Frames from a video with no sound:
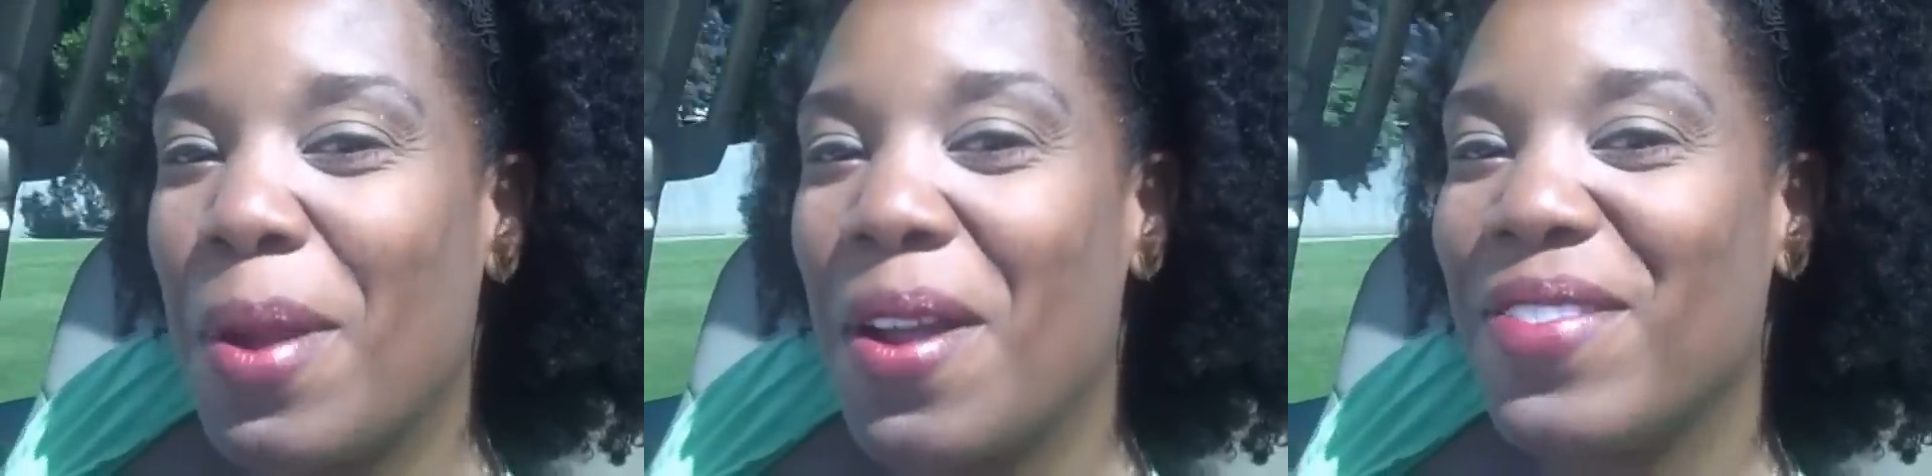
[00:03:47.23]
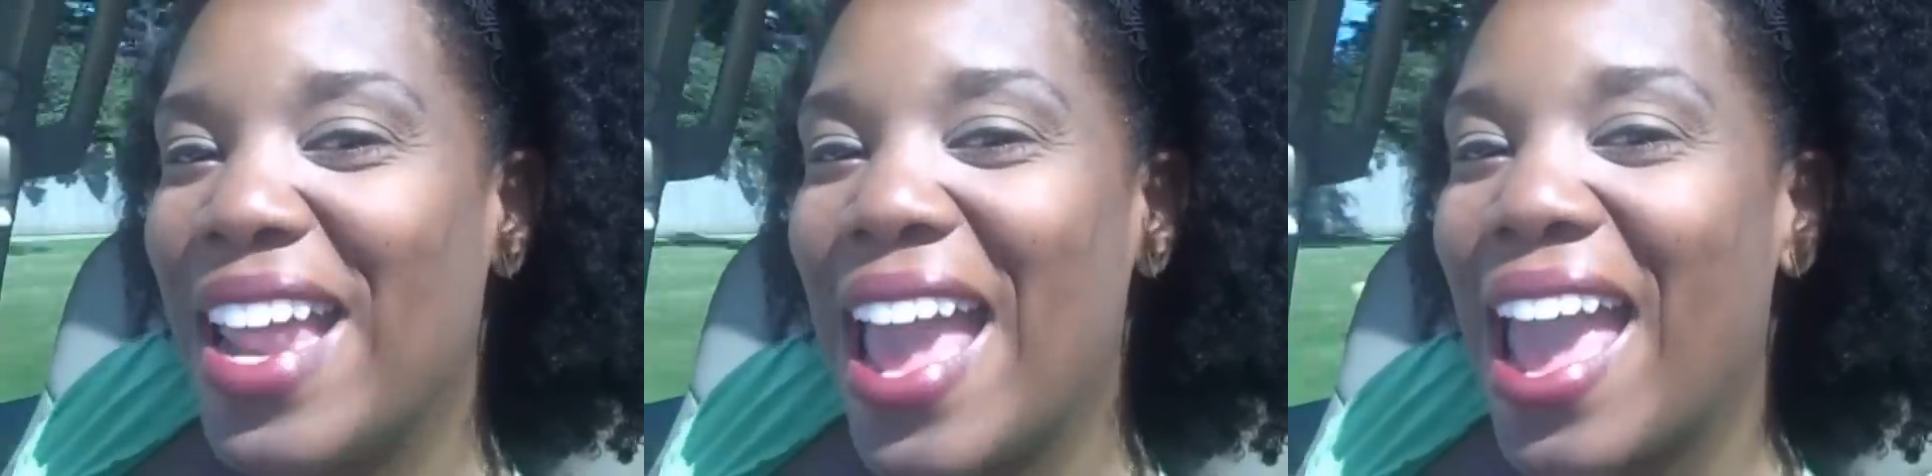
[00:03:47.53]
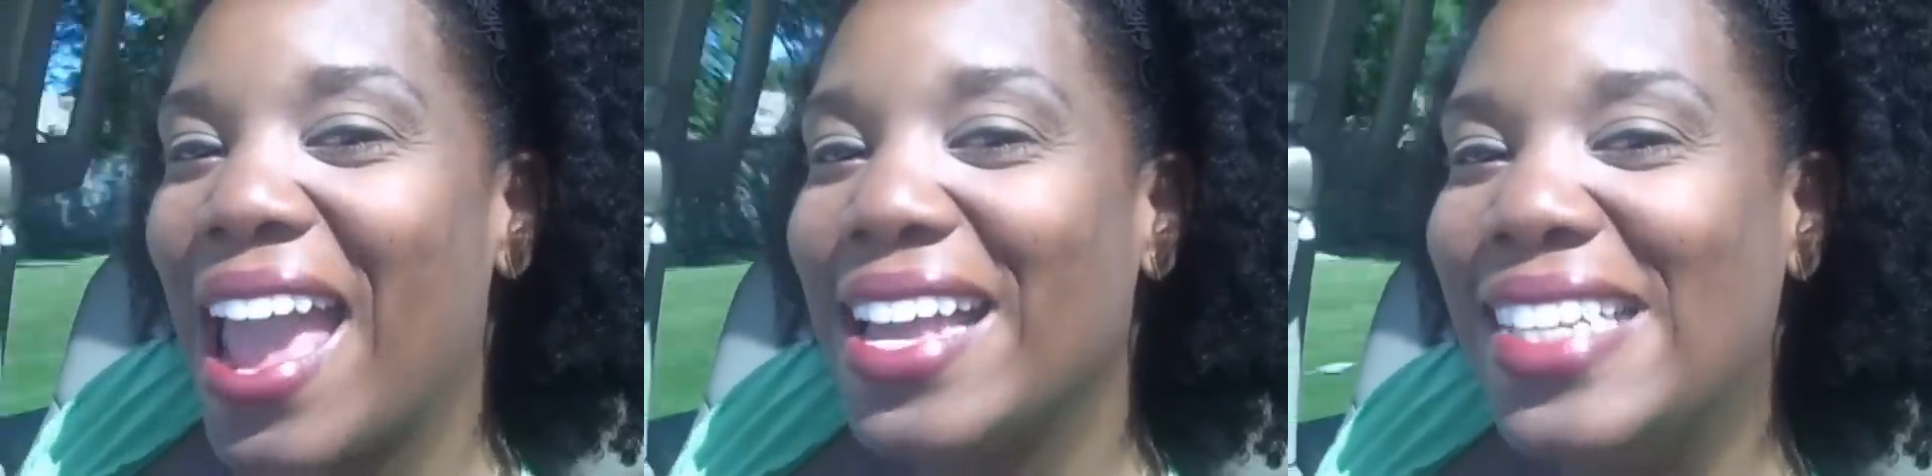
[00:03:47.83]

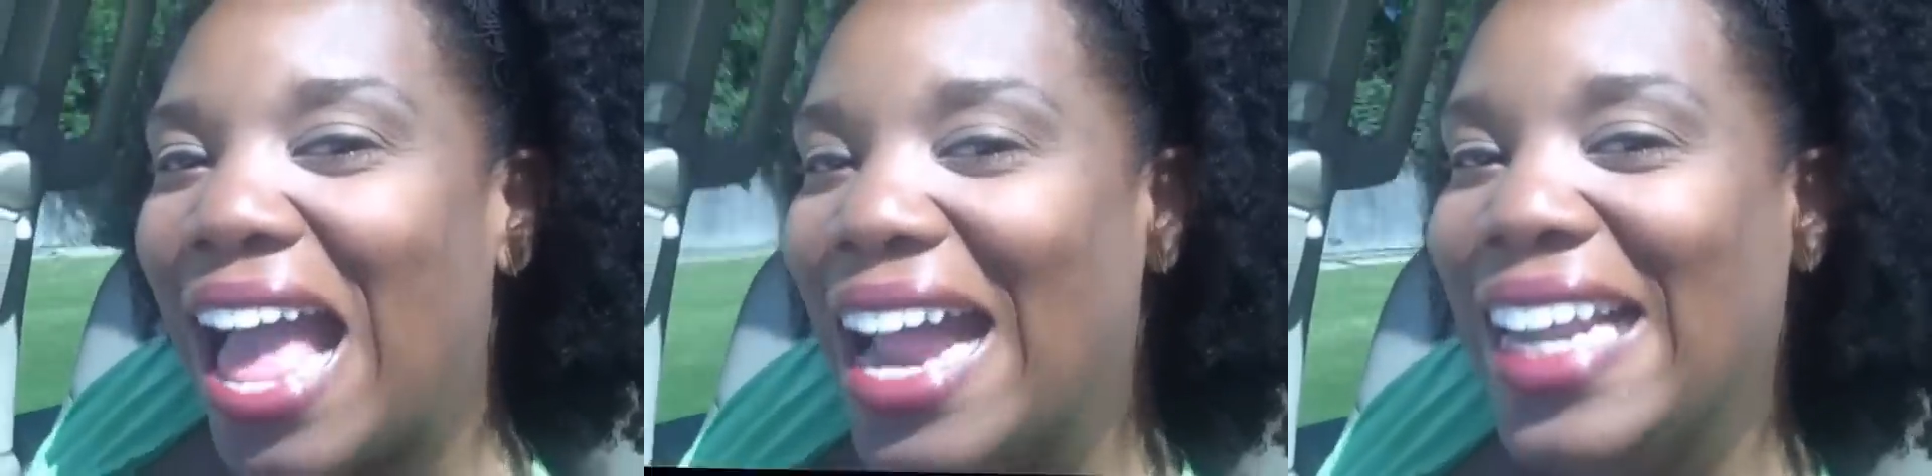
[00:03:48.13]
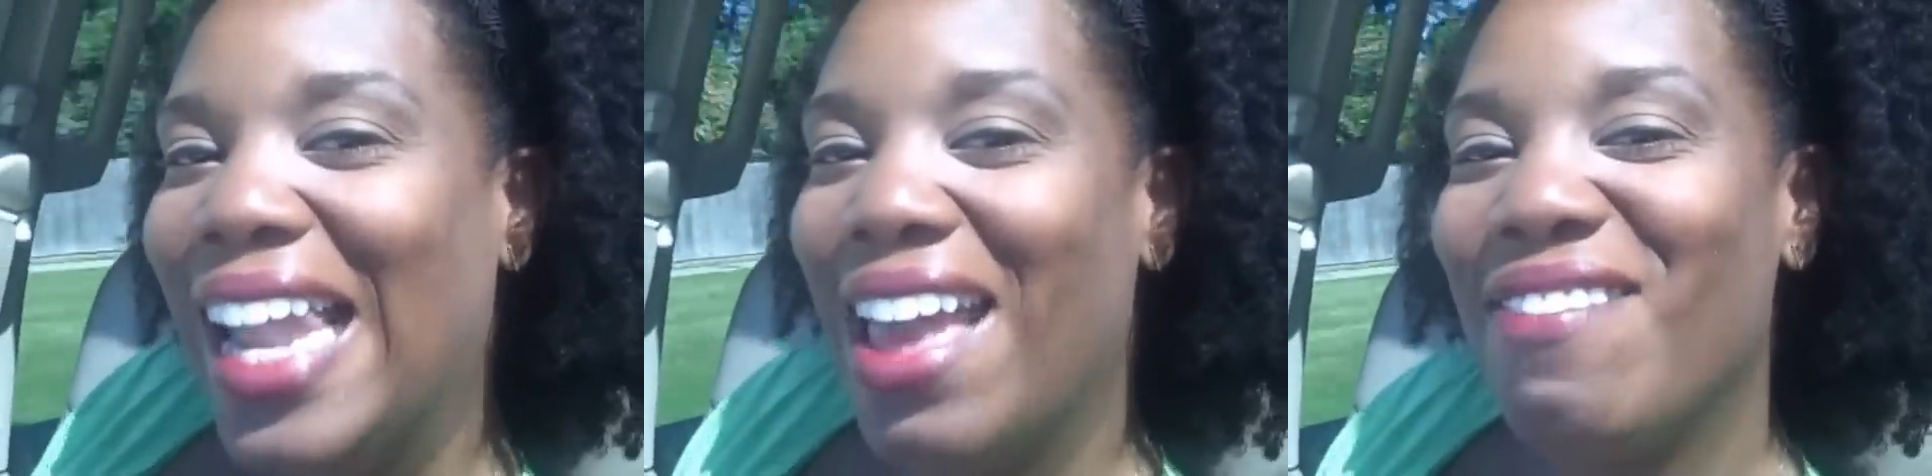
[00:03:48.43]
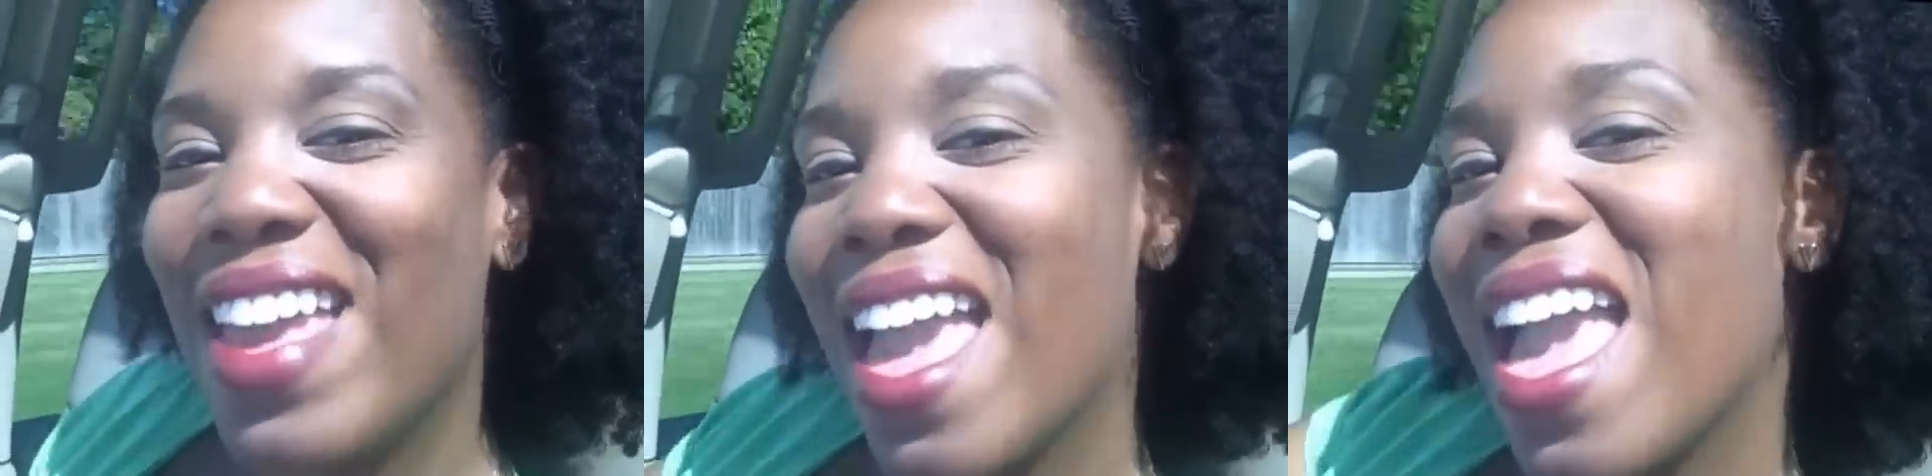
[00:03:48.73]
birthday, nine
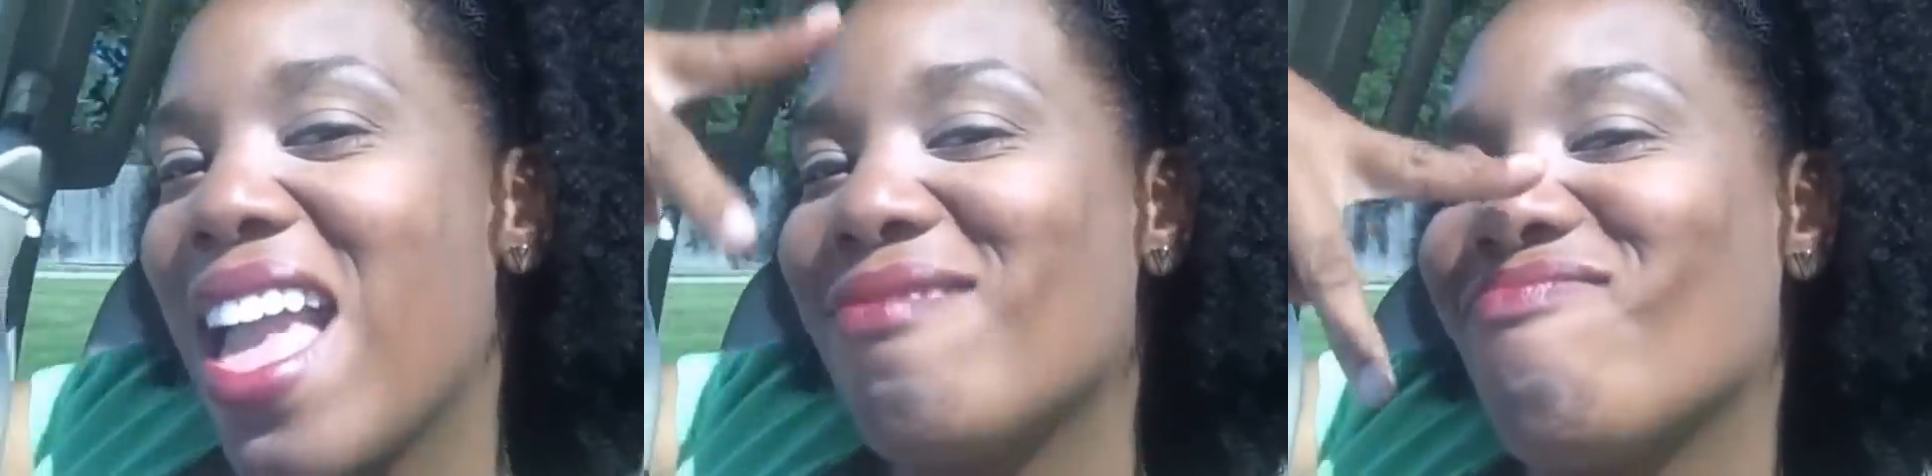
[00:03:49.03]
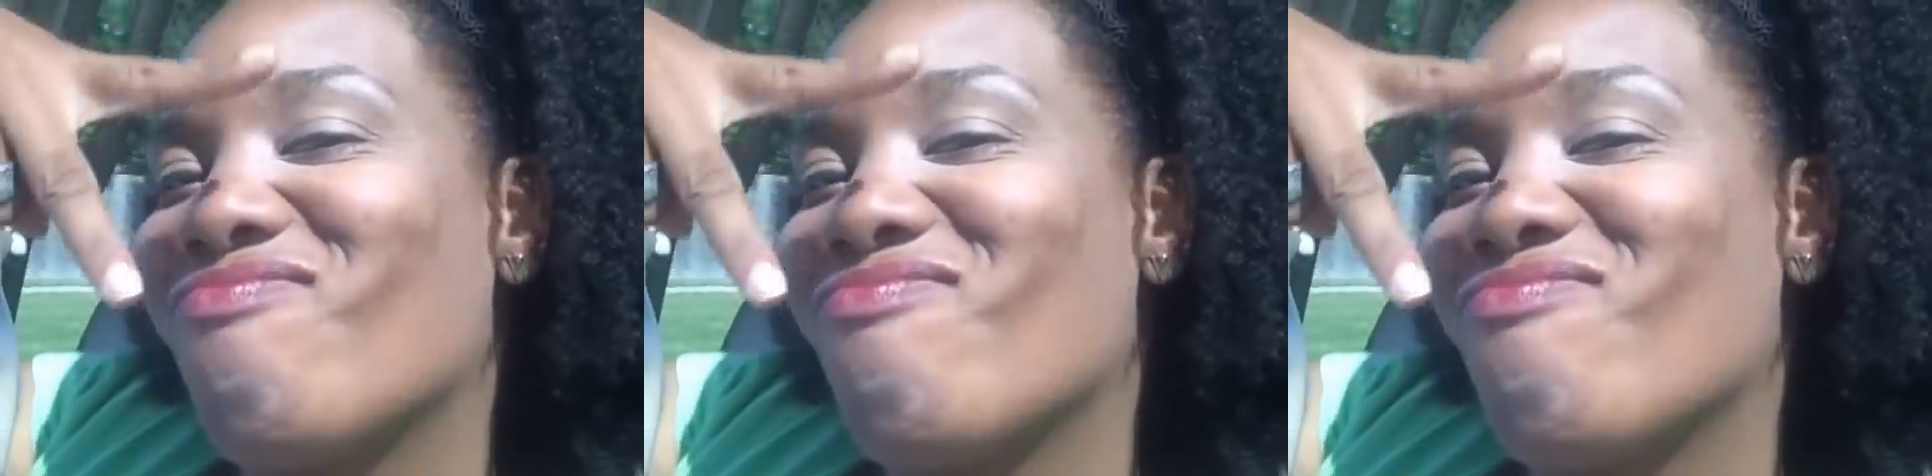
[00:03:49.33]
eleven.